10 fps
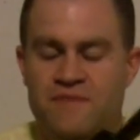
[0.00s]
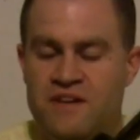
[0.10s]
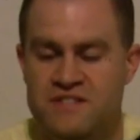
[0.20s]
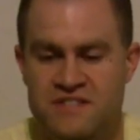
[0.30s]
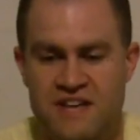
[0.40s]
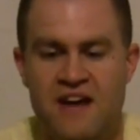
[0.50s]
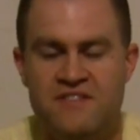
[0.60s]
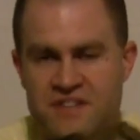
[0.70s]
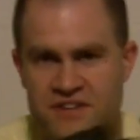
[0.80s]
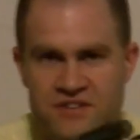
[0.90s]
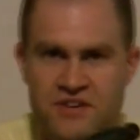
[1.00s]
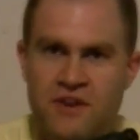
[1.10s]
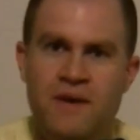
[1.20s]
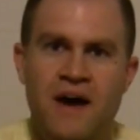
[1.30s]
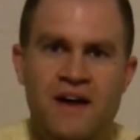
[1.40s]
a sound signature
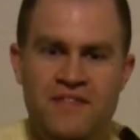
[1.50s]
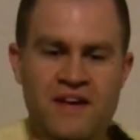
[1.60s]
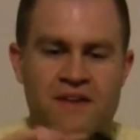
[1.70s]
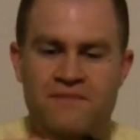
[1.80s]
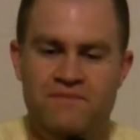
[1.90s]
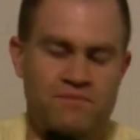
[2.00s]
about it that